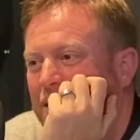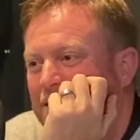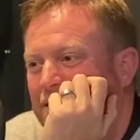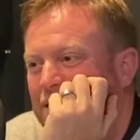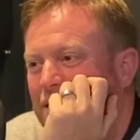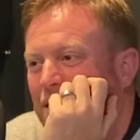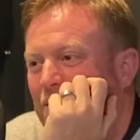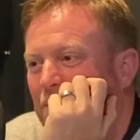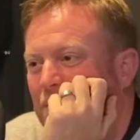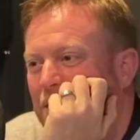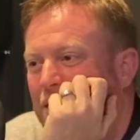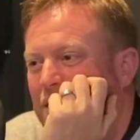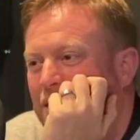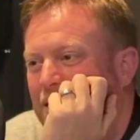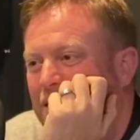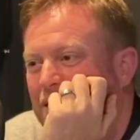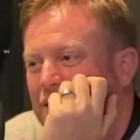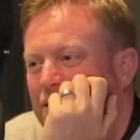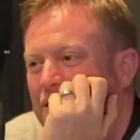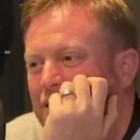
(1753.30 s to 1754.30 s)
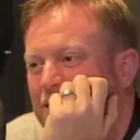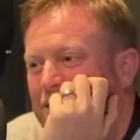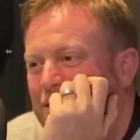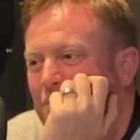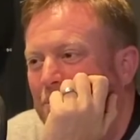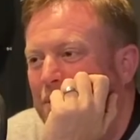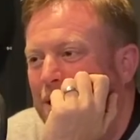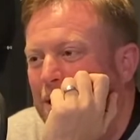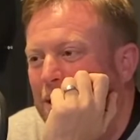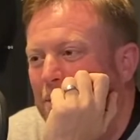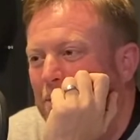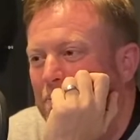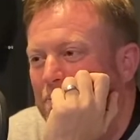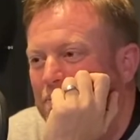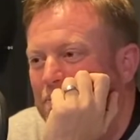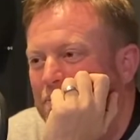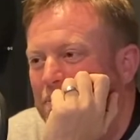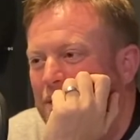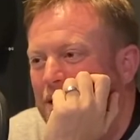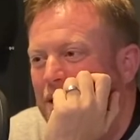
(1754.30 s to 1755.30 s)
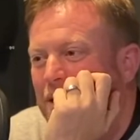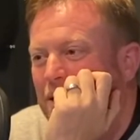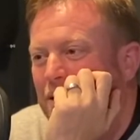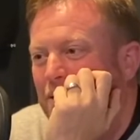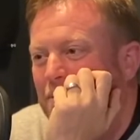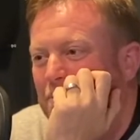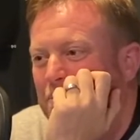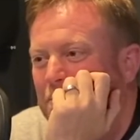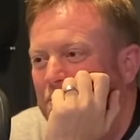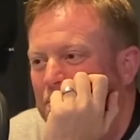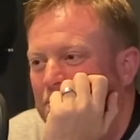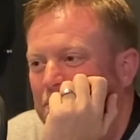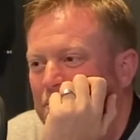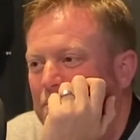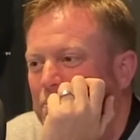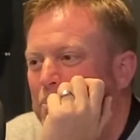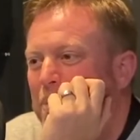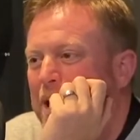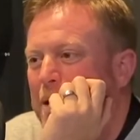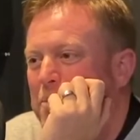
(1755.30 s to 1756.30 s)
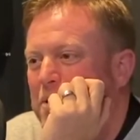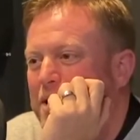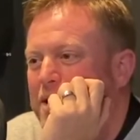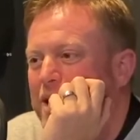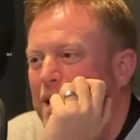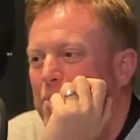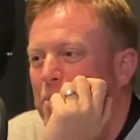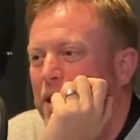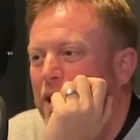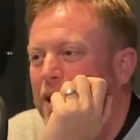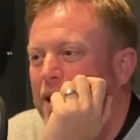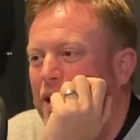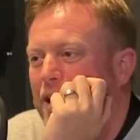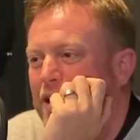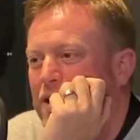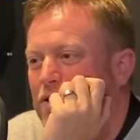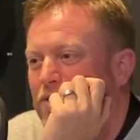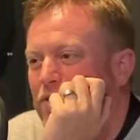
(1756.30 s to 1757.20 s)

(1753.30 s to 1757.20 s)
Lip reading: wanted somebody to, babysit my kids for,